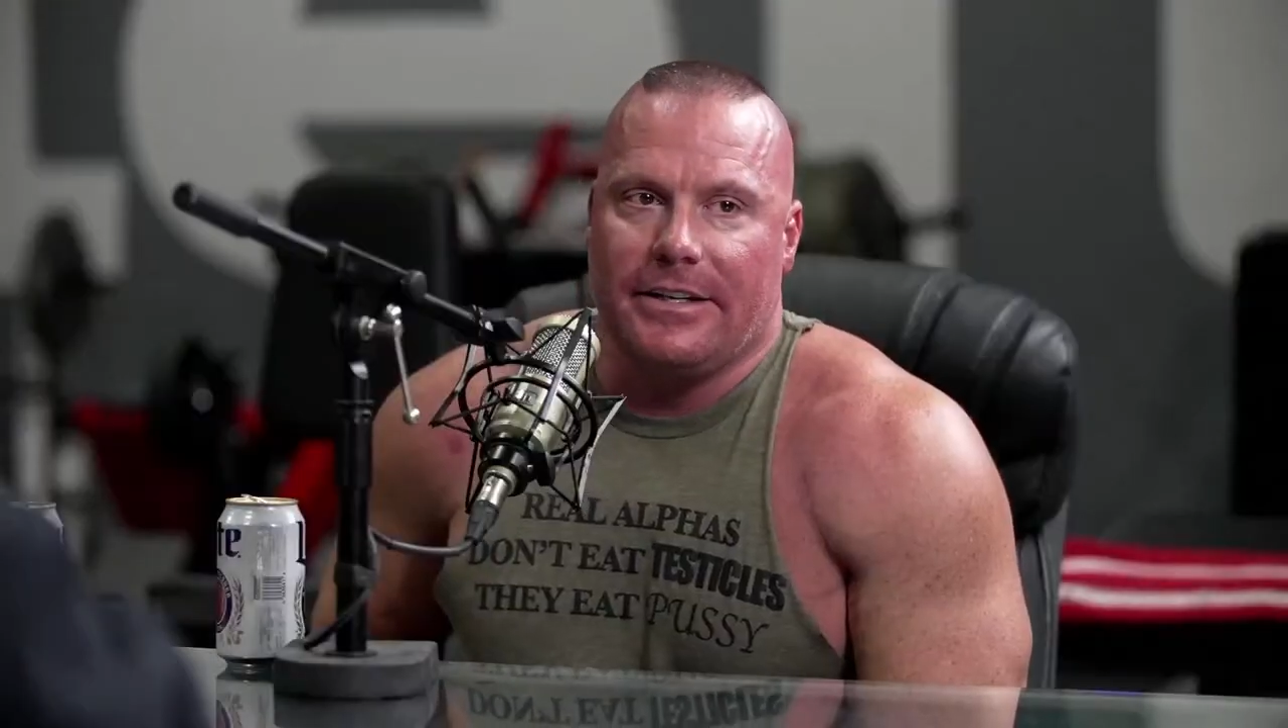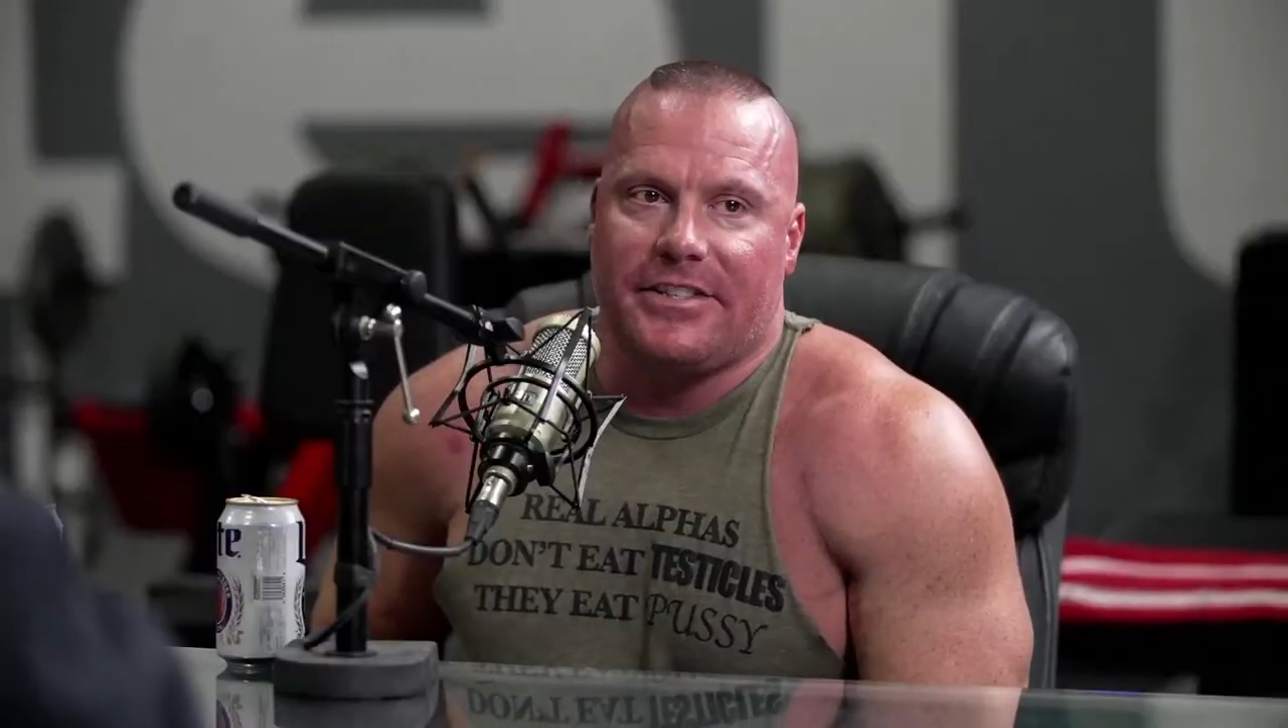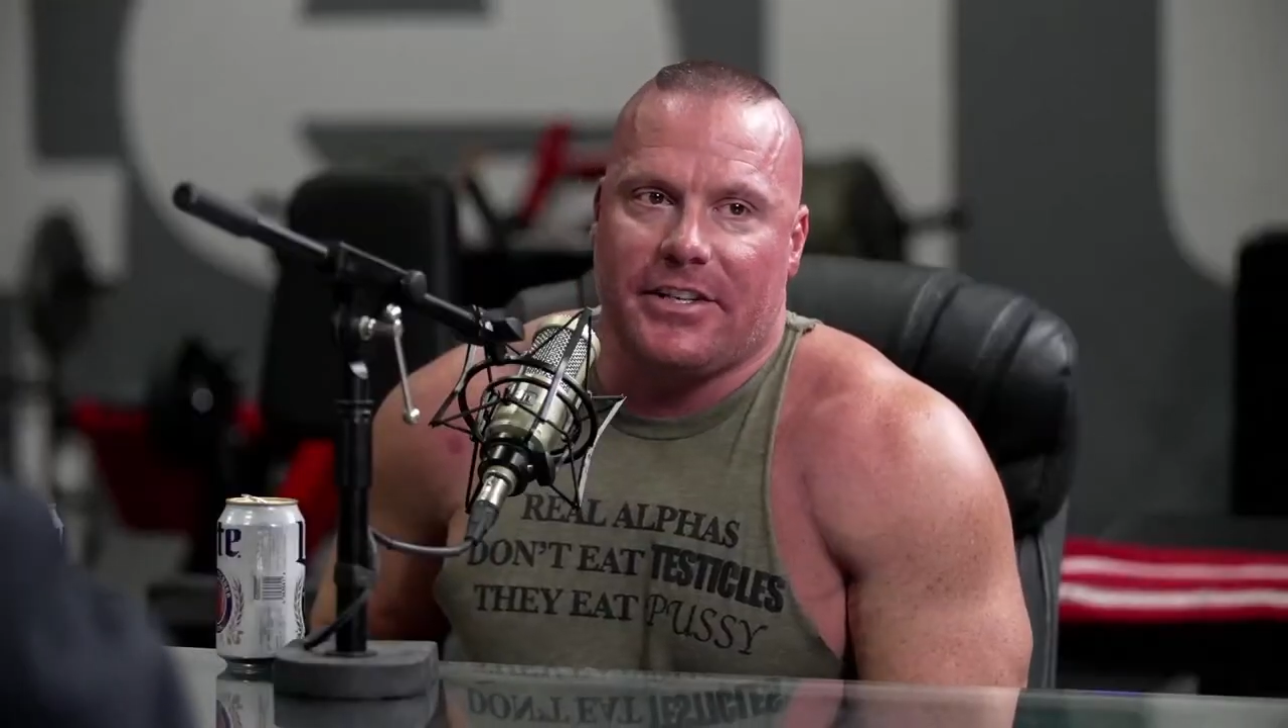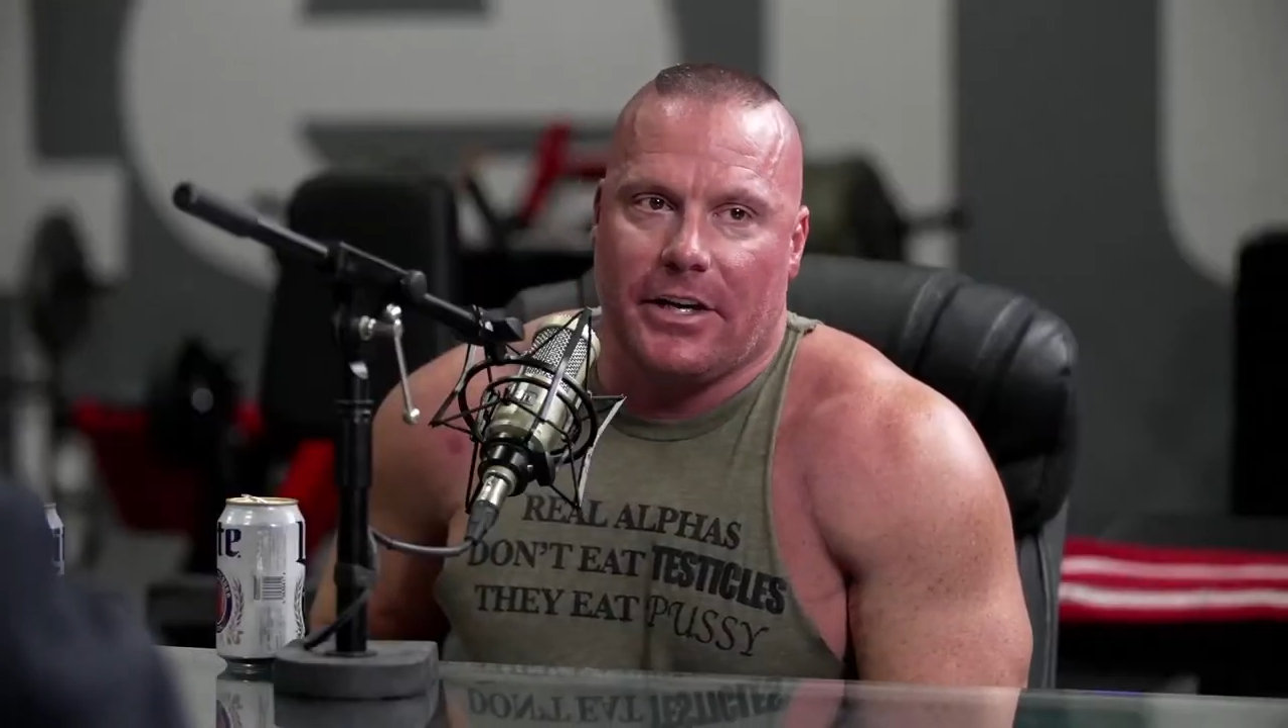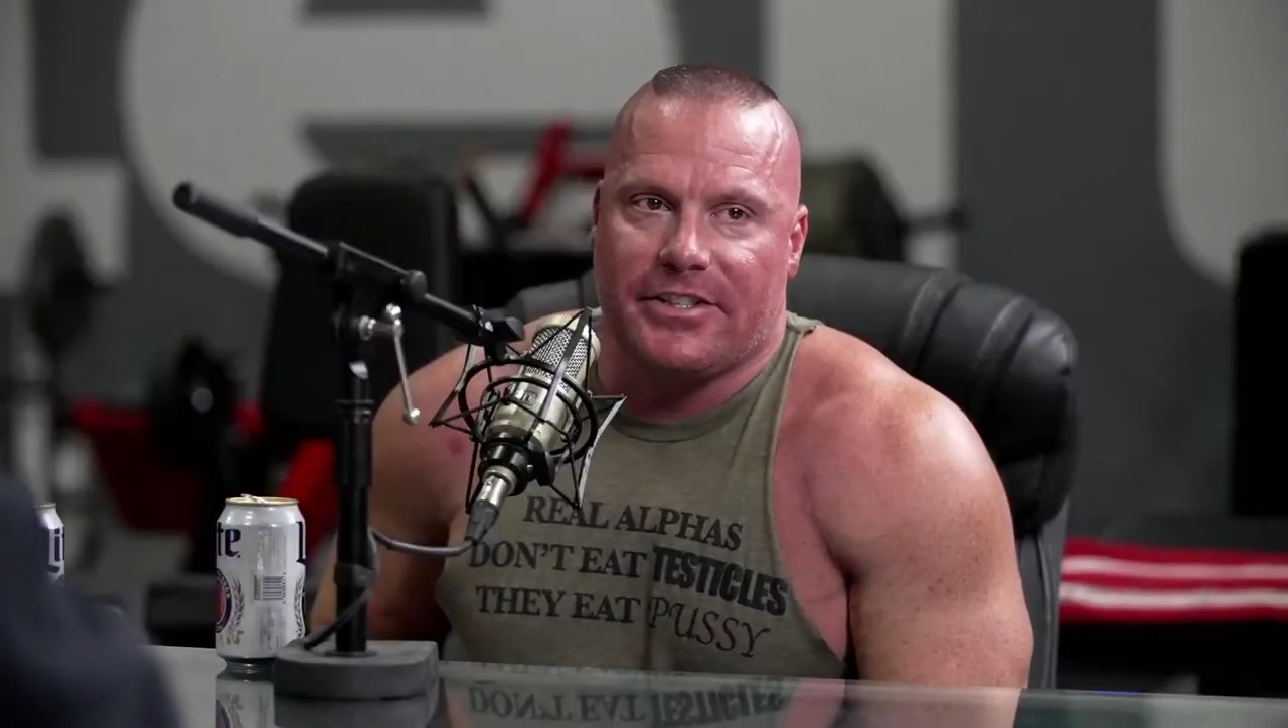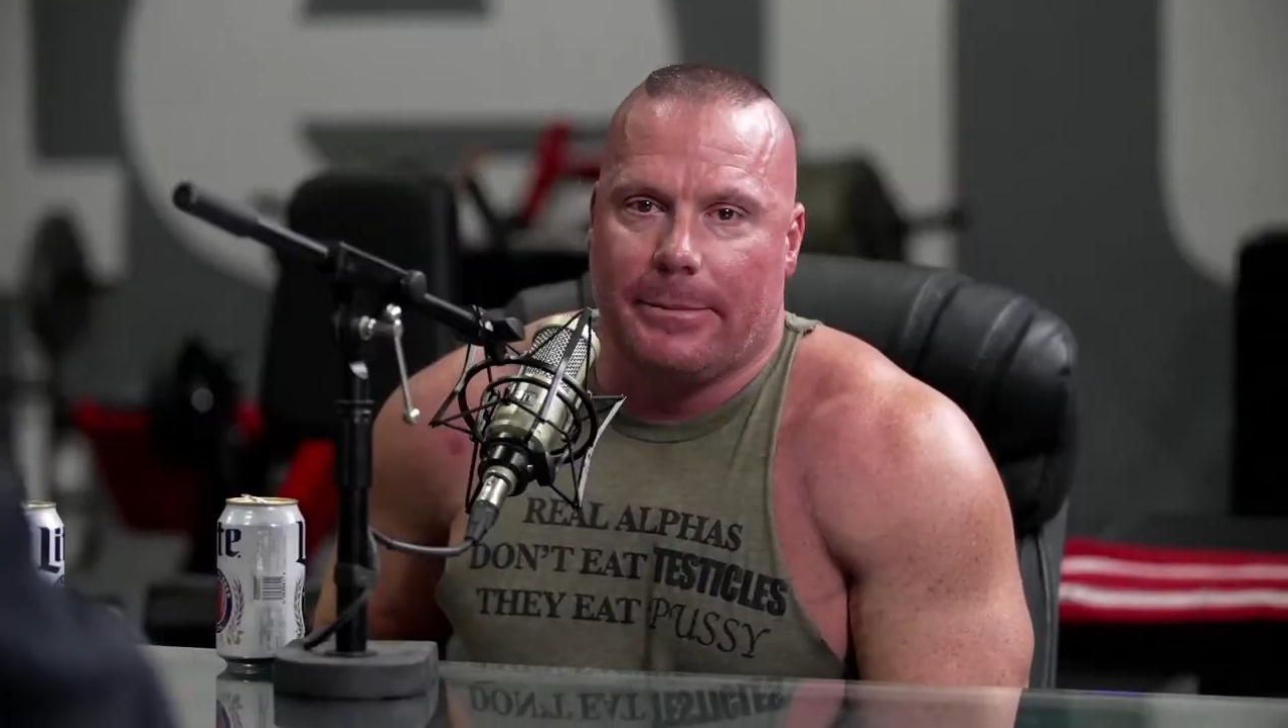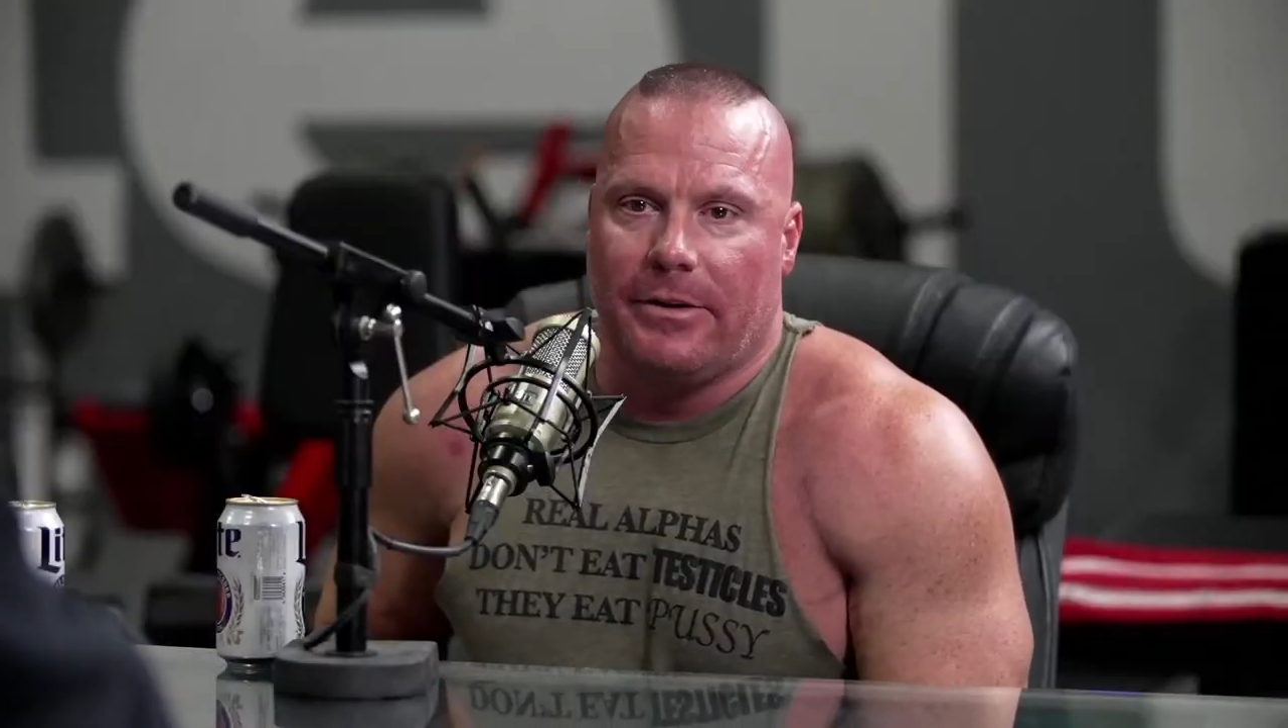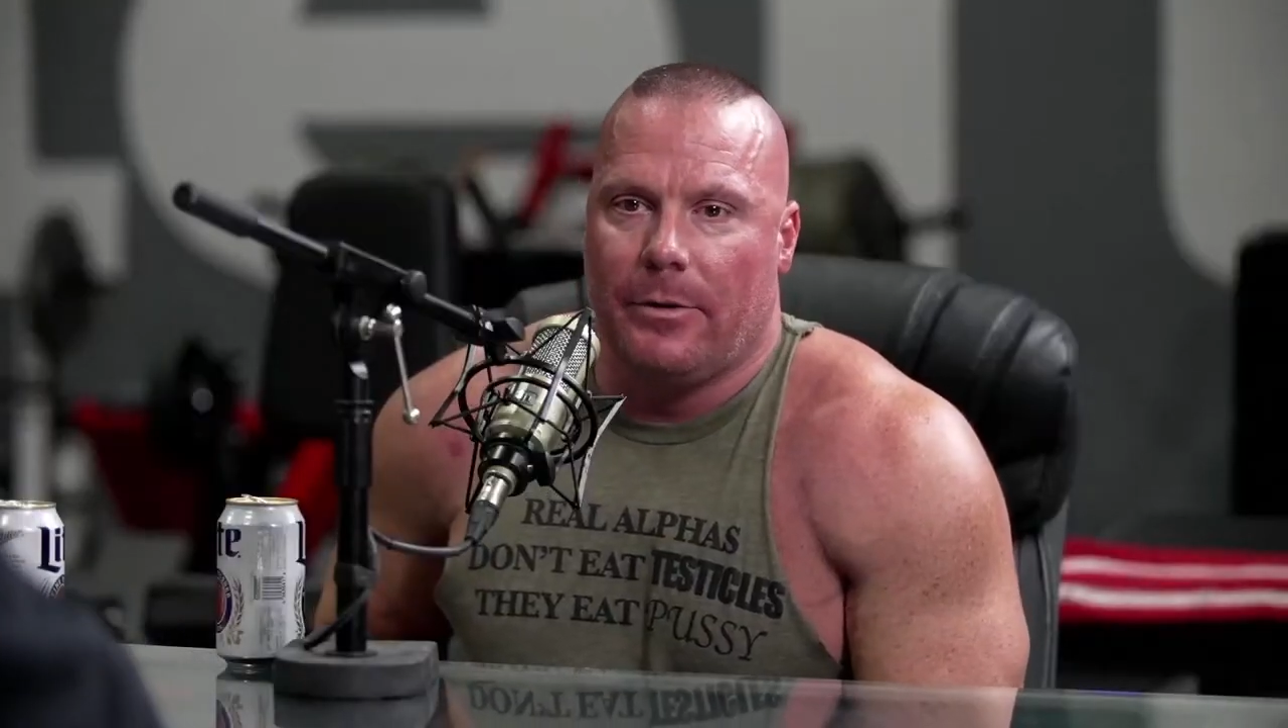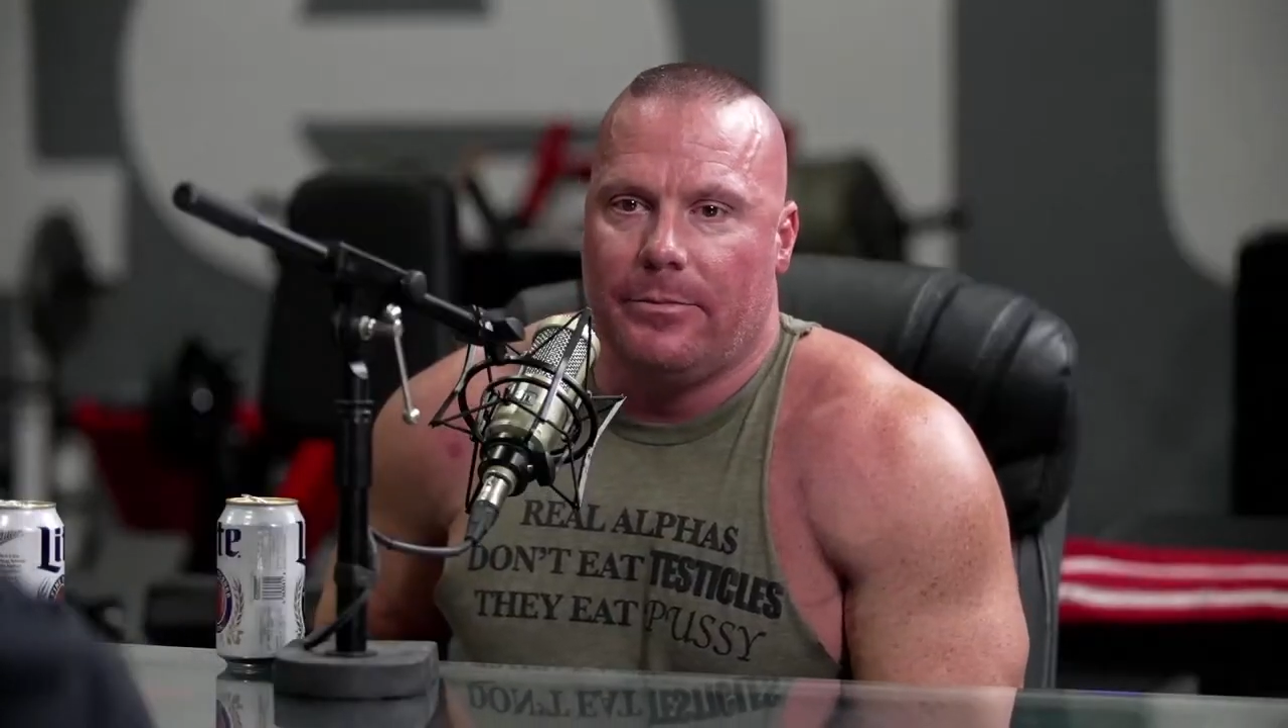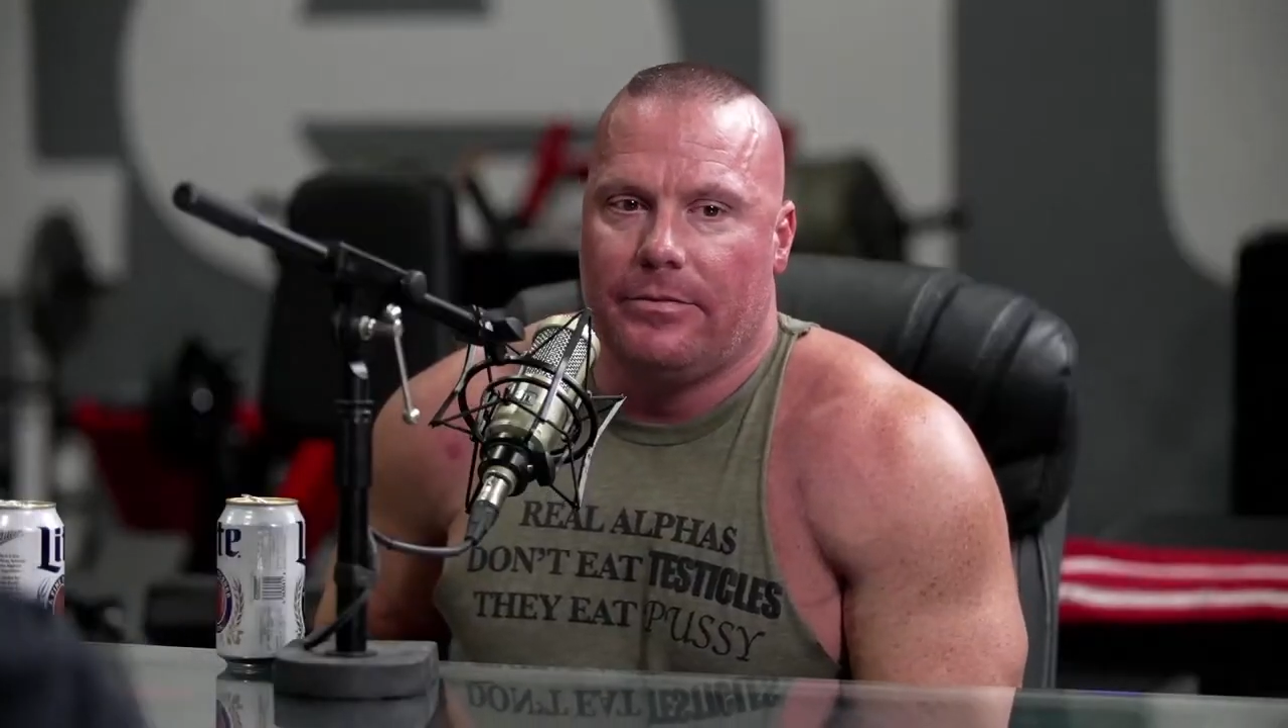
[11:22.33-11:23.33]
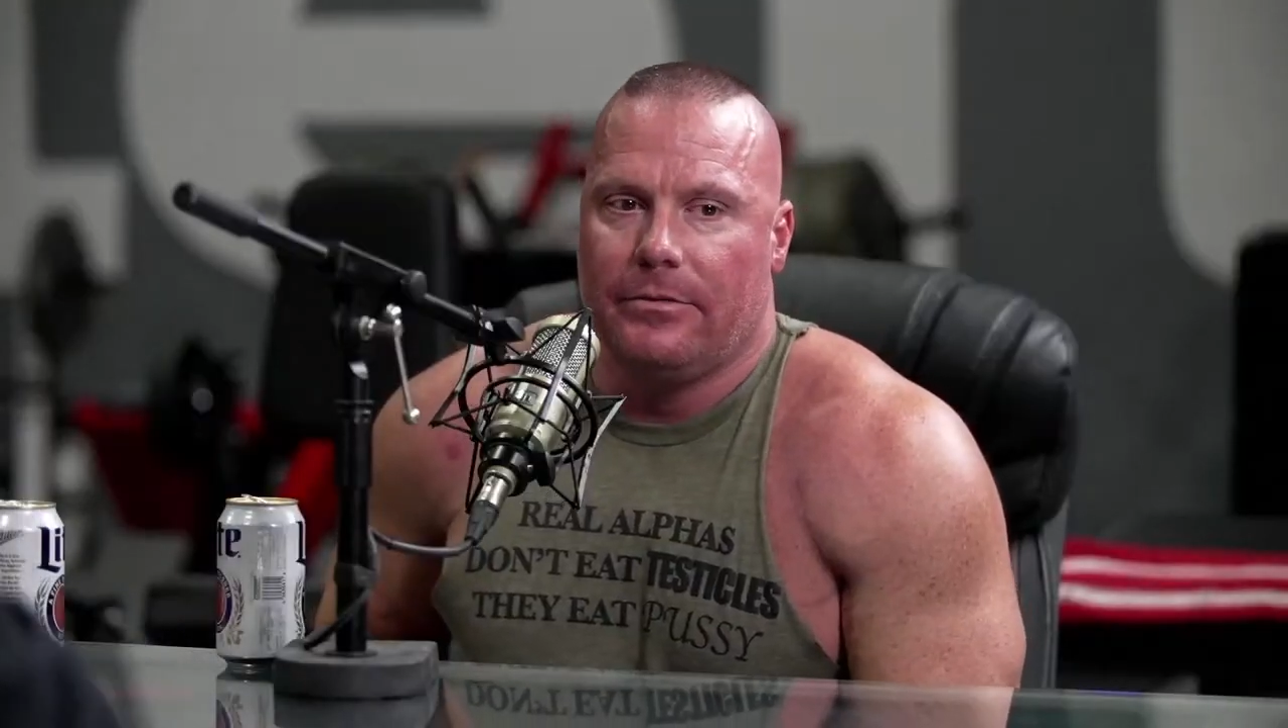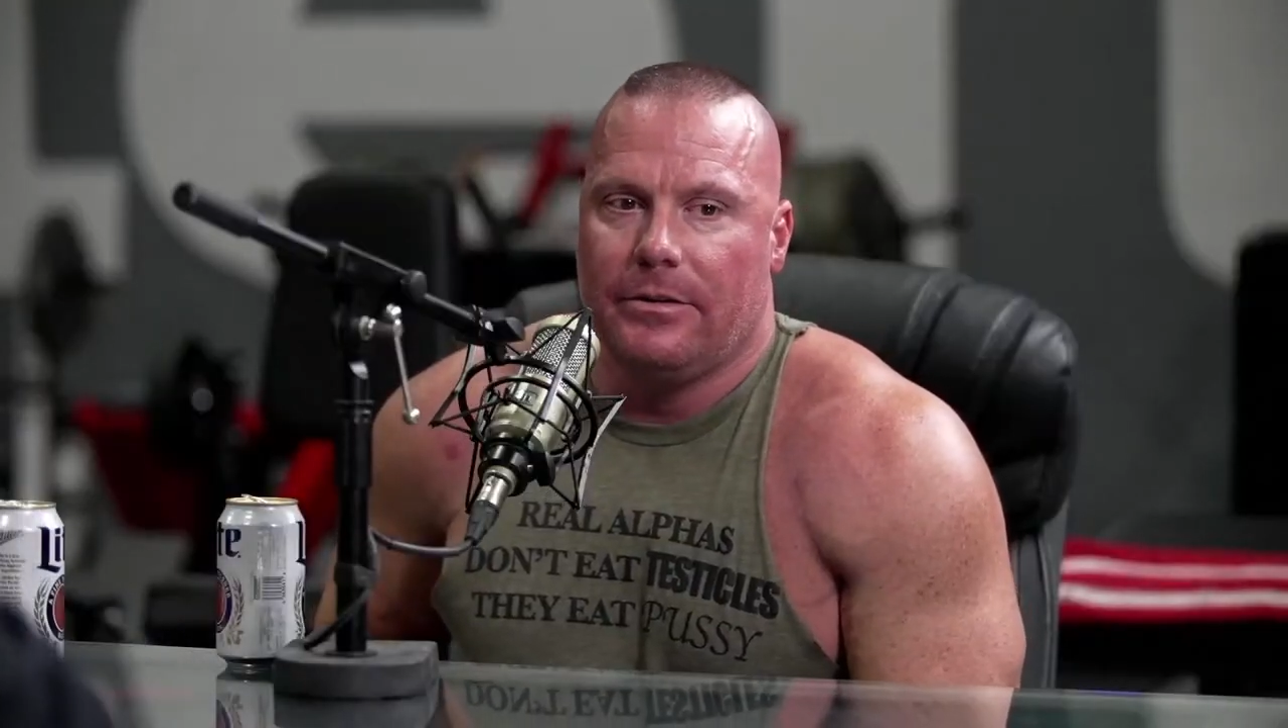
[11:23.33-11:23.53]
sell some of them